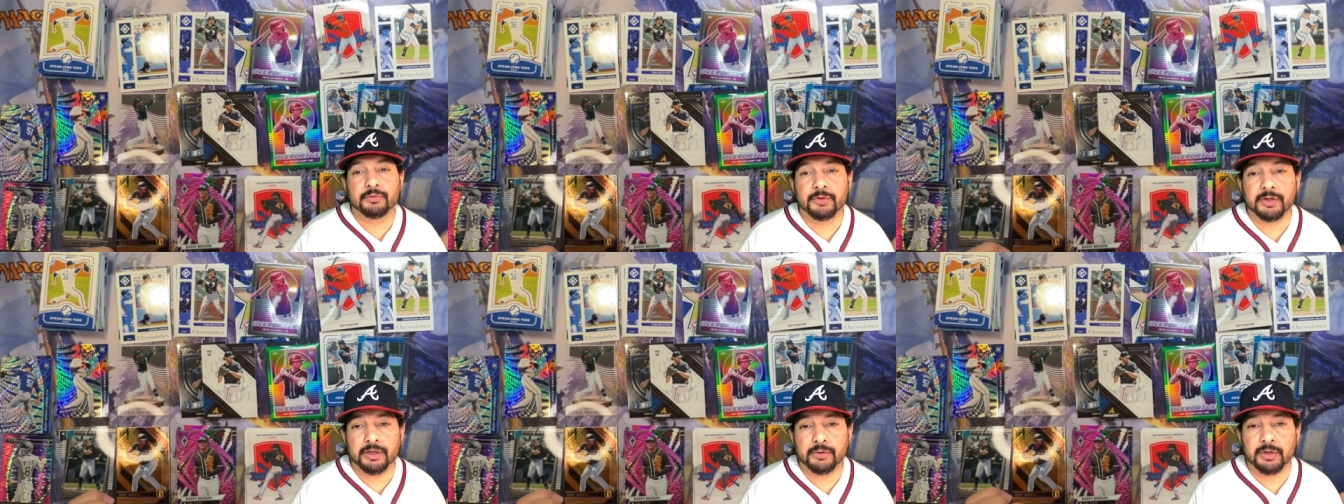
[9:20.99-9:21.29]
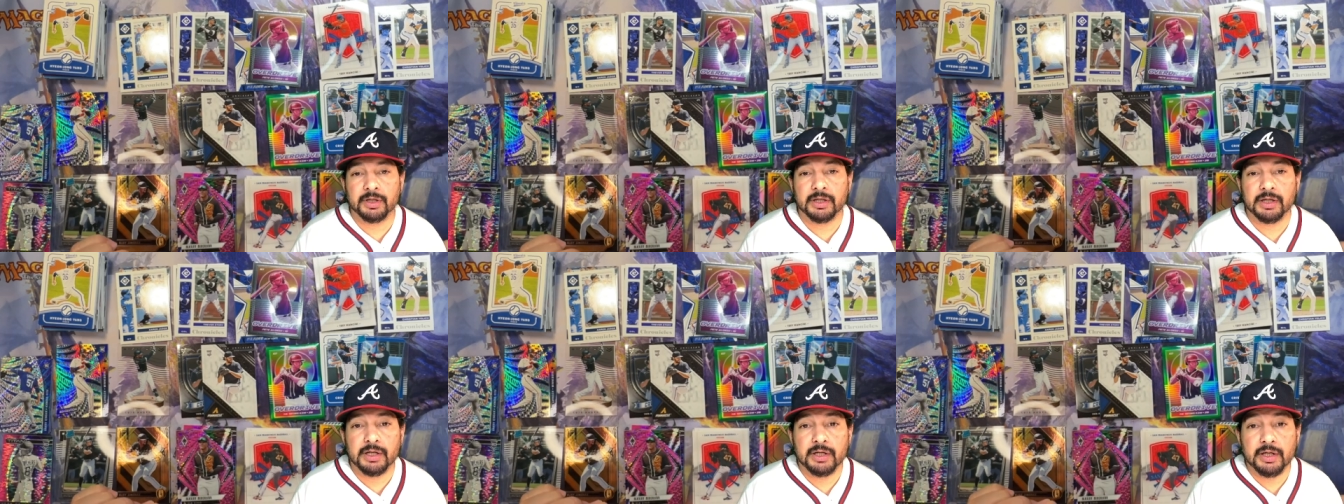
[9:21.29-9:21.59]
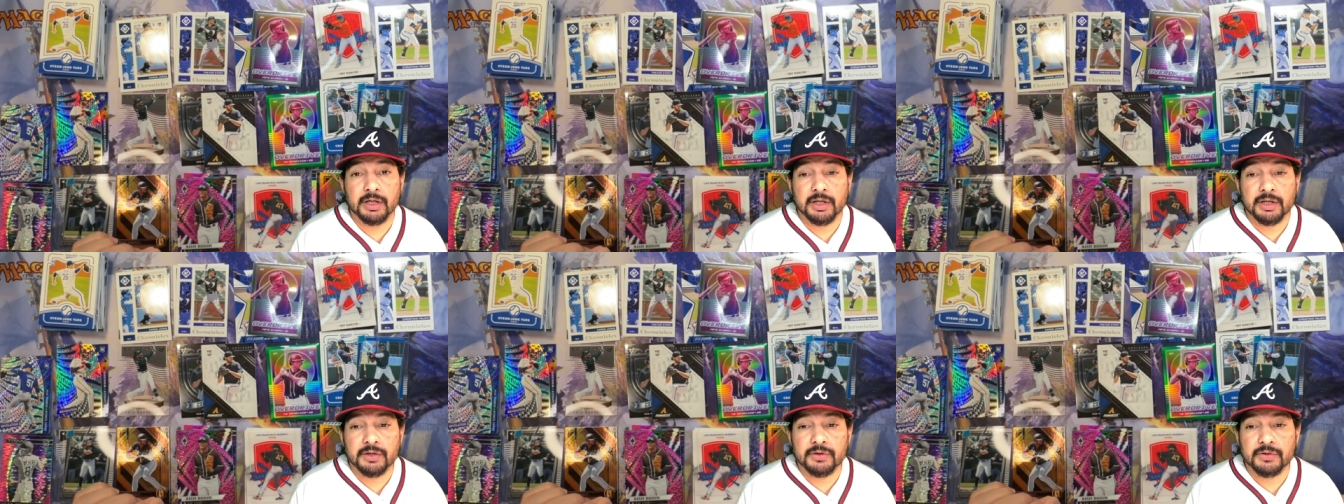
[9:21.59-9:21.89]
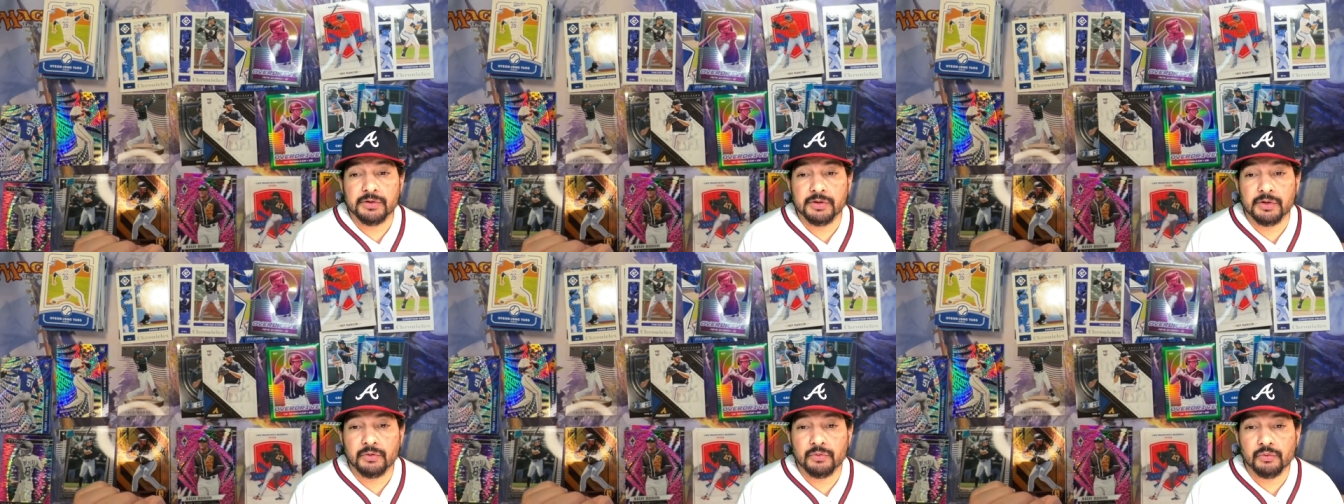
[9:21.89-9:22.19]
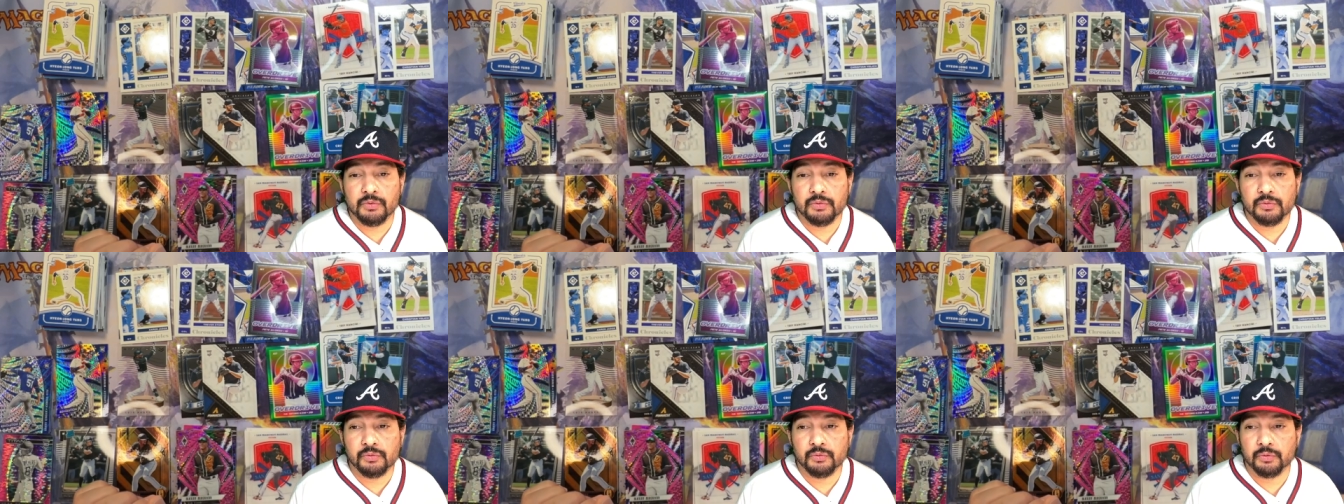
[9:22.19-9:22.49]
Anyway,
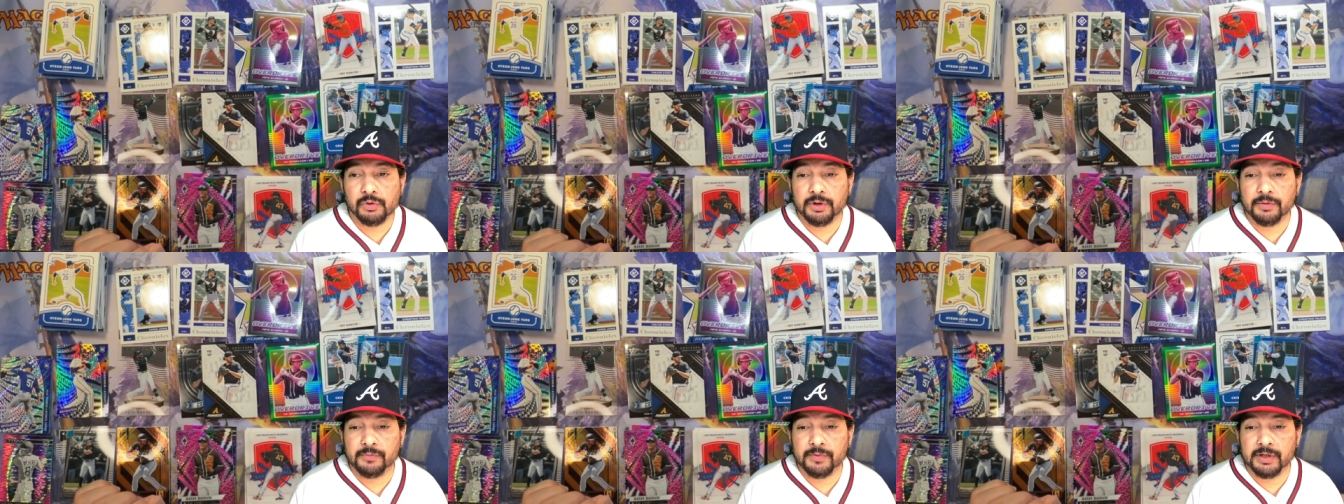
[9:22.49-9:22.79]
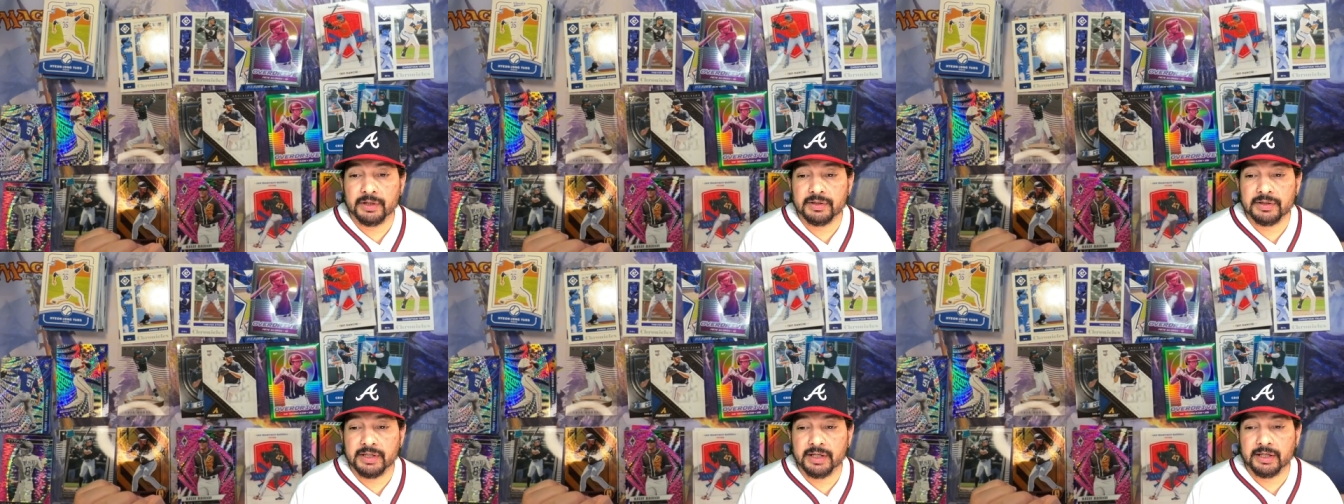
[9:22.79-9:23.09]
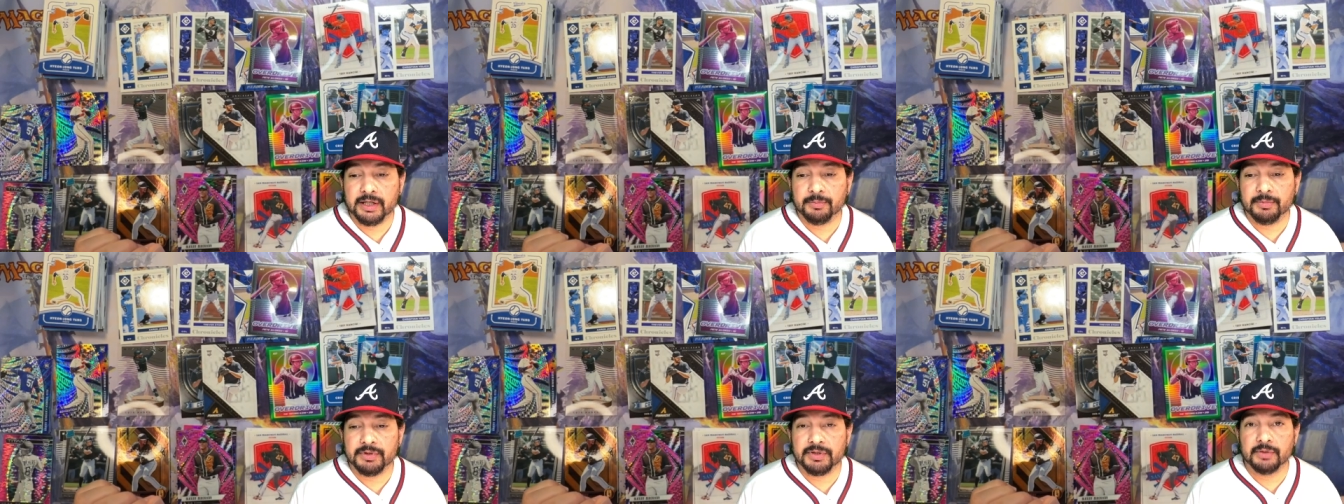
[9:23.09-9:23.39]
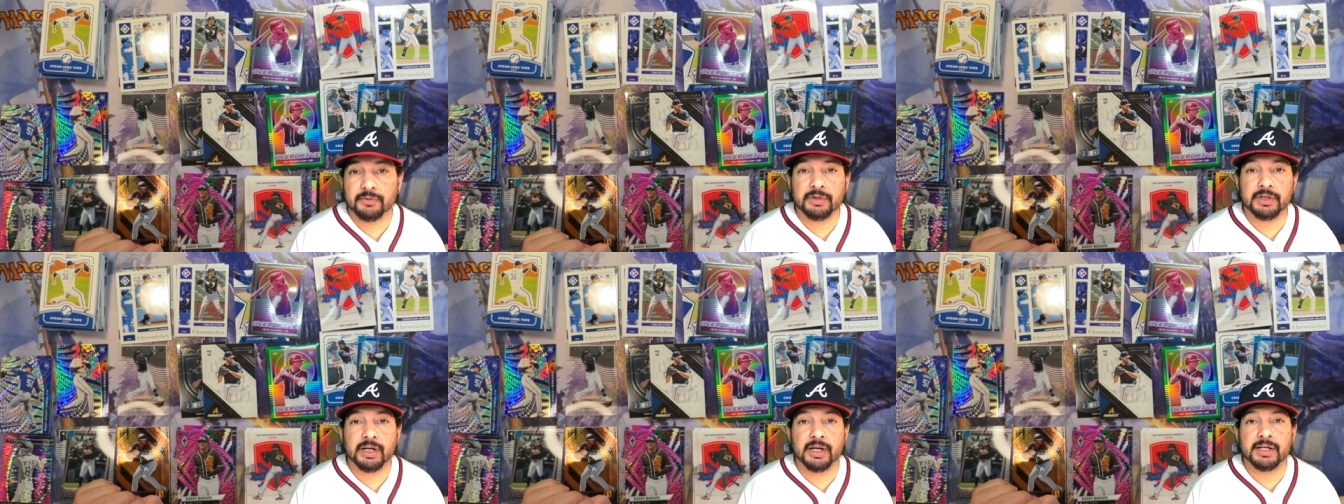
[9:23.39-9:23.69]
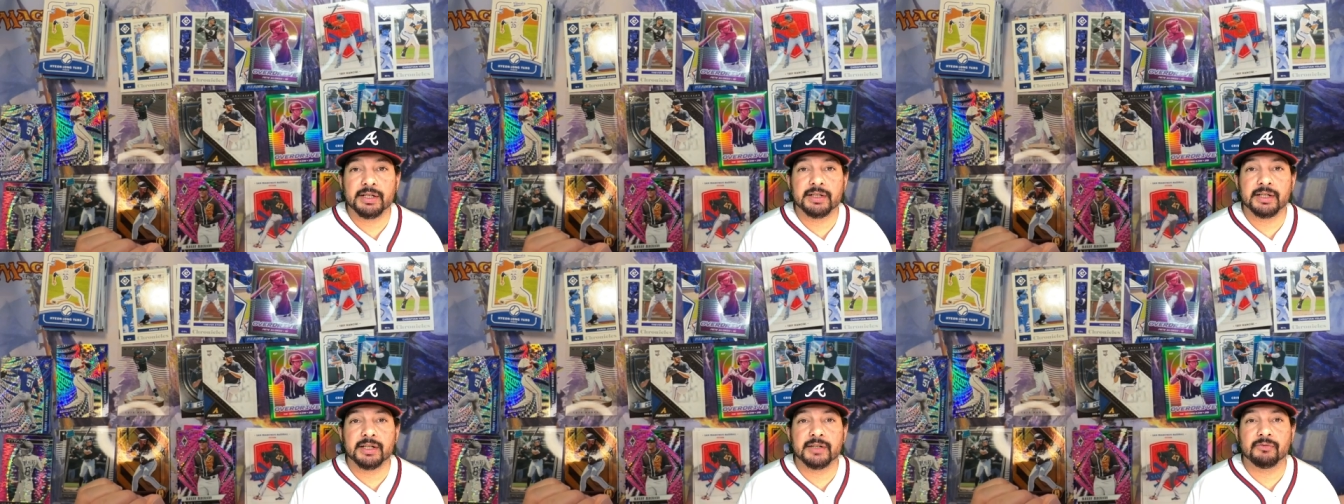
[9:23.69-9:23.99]
so, well, there's that episode, you
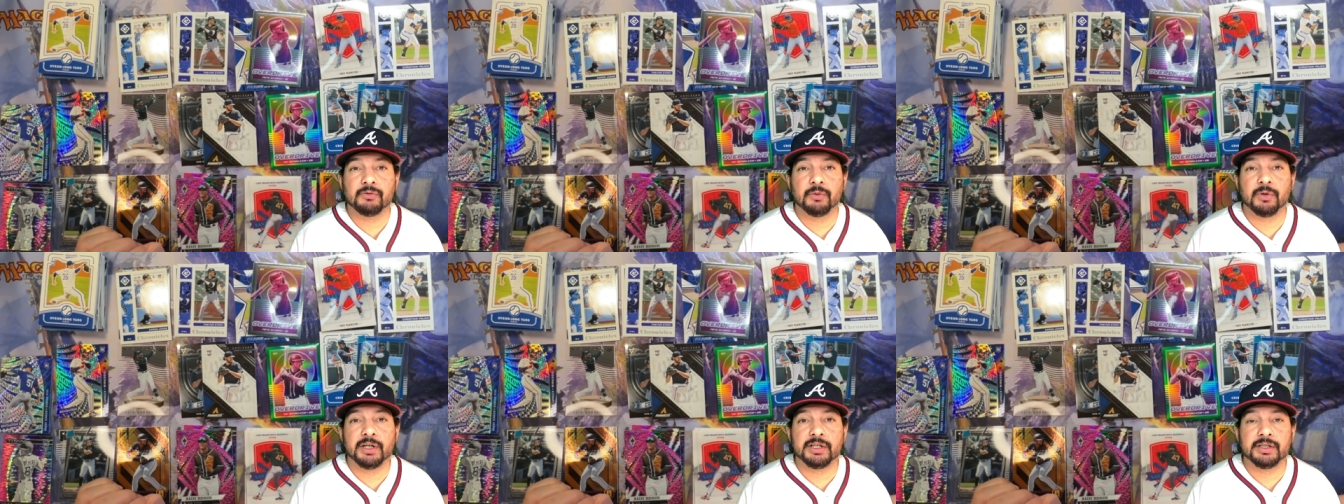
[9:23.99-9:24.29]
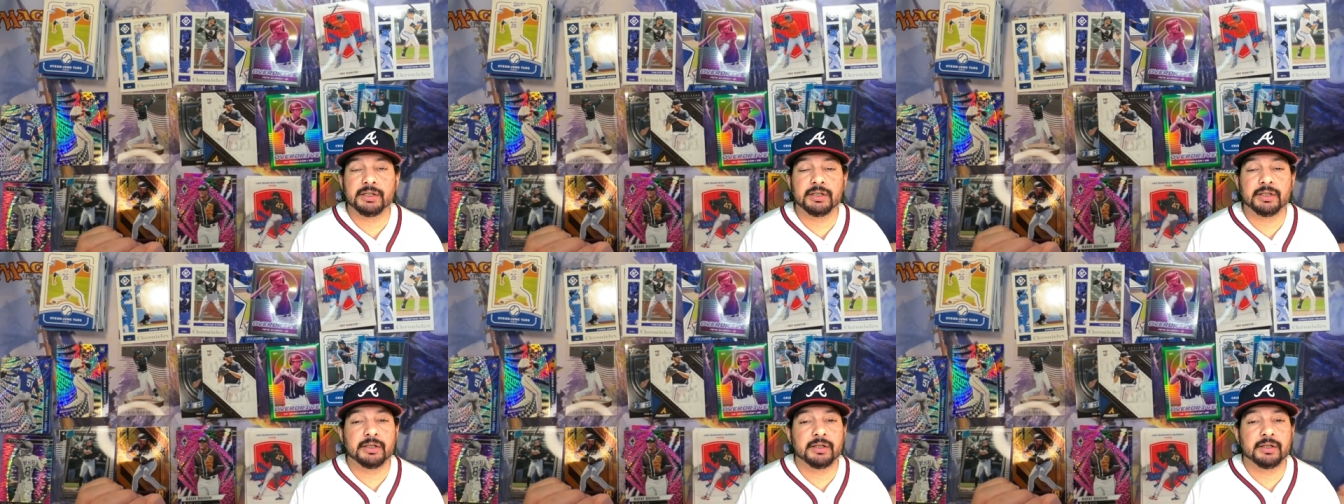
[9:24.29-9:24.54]
guys. Thanks for watching.